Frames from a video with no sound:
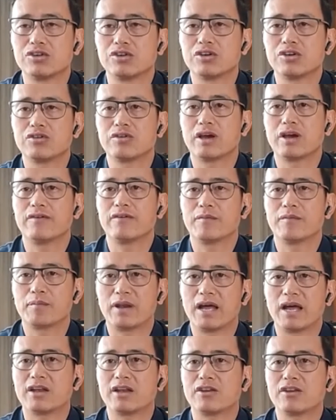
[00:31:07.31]
You need to have a
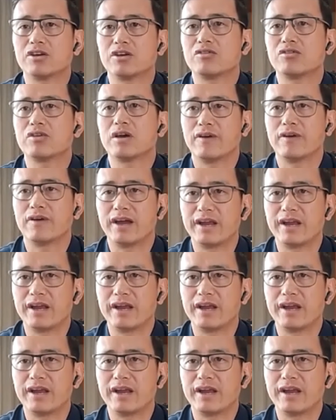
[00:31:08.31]
plan. You need to have